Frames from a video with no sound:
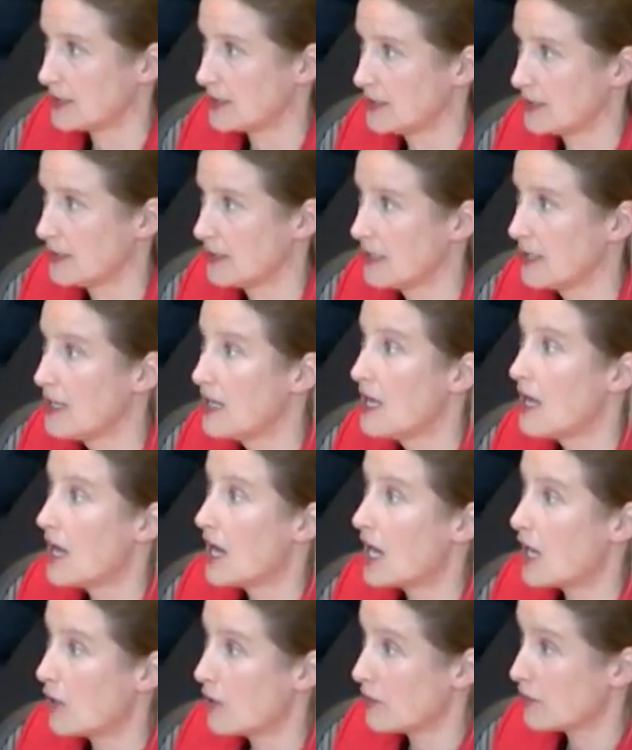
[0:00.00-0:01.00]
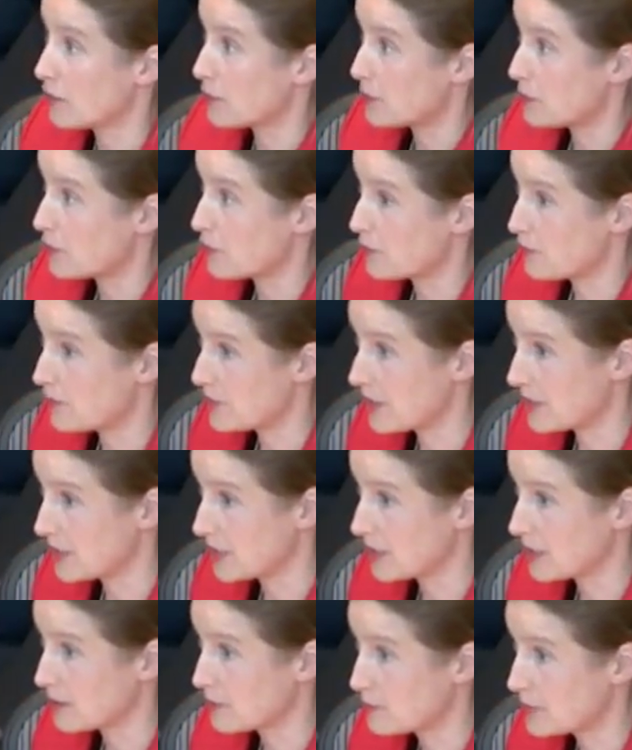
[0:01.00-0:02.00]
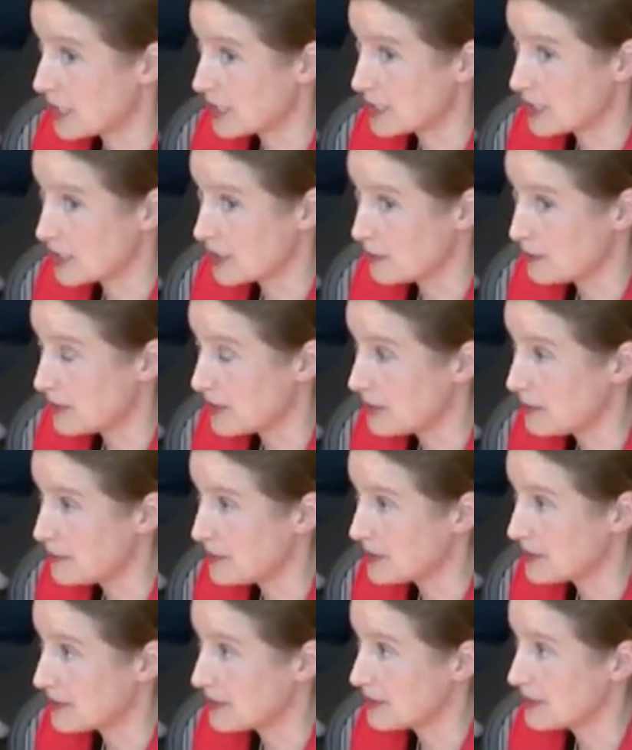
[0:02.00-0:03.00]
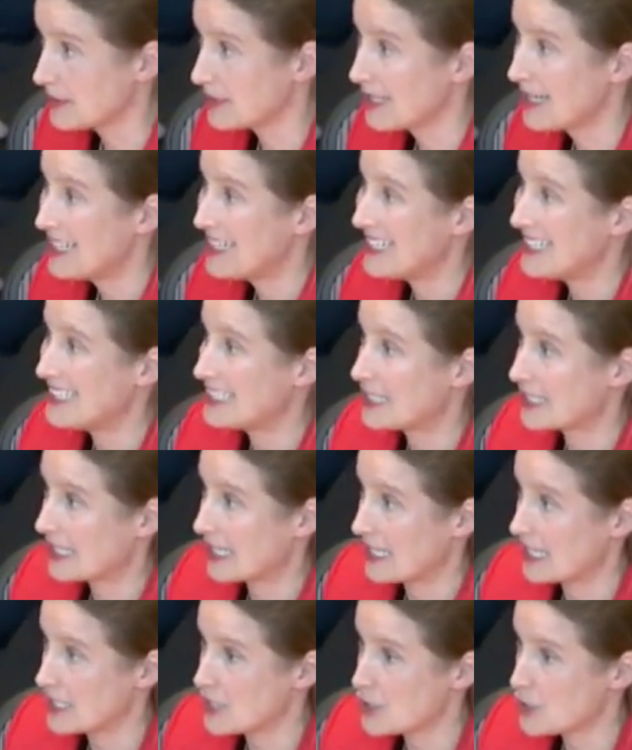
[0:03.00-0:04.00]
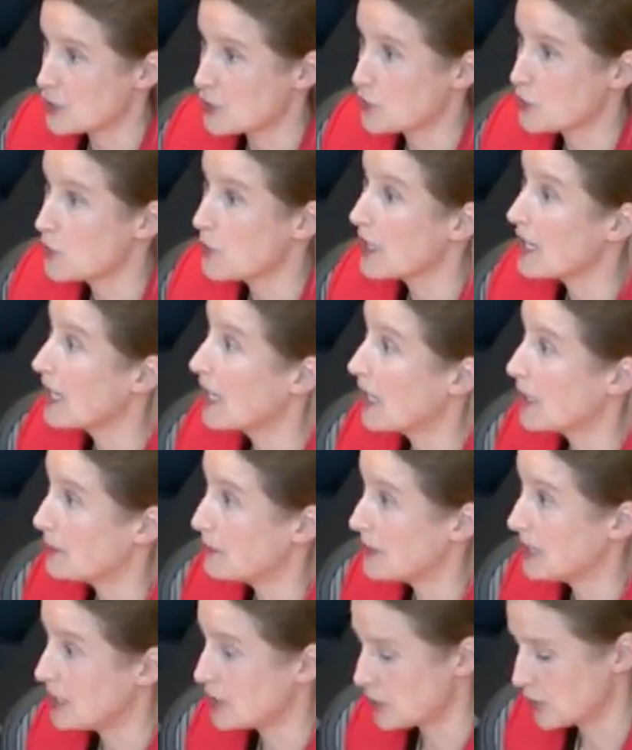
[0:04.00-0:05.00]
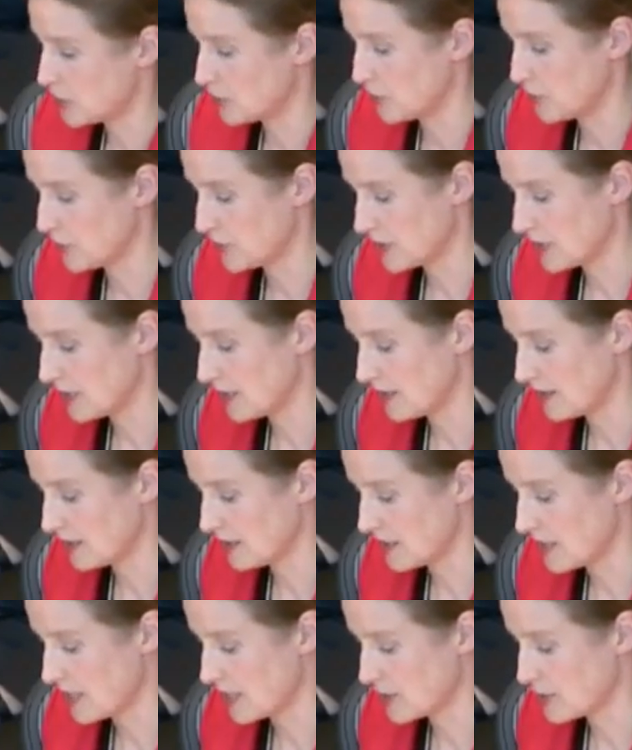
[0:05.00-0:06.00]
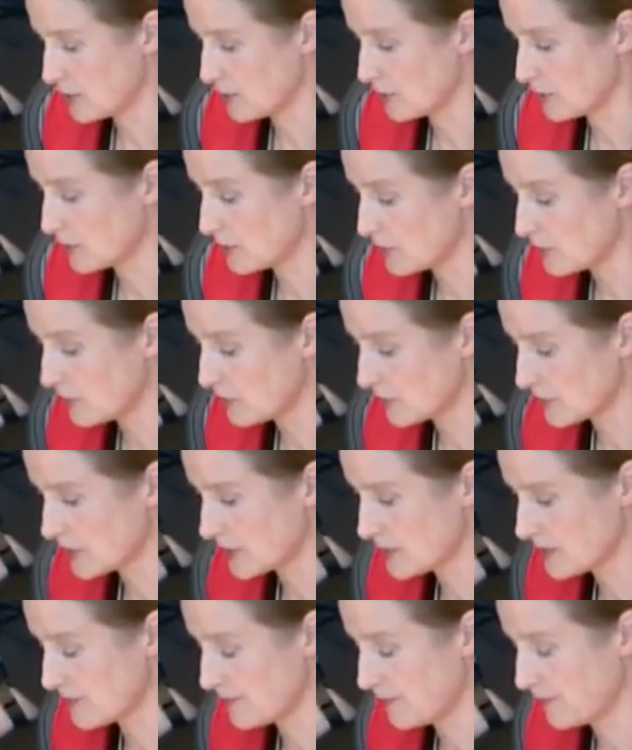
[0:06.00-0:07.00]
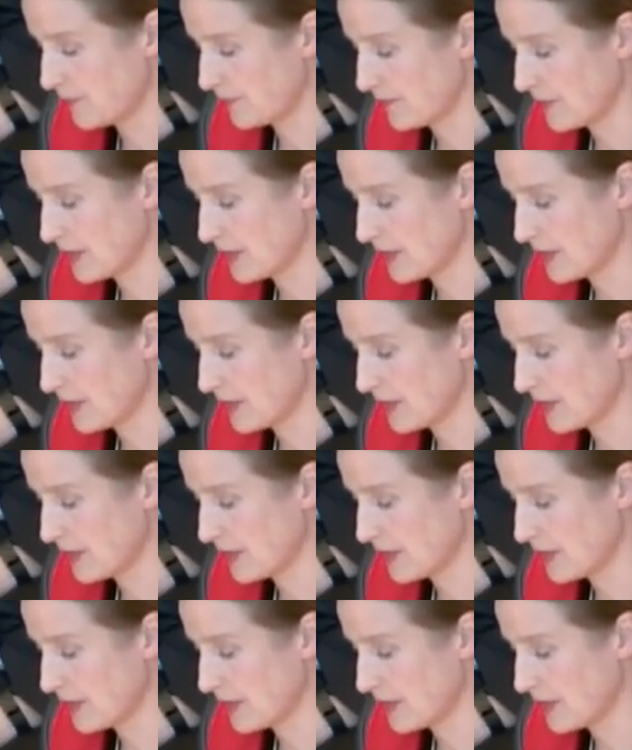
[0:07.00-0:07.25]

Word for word: person. However, for practical purposes, it can sue and be sued in the national courts.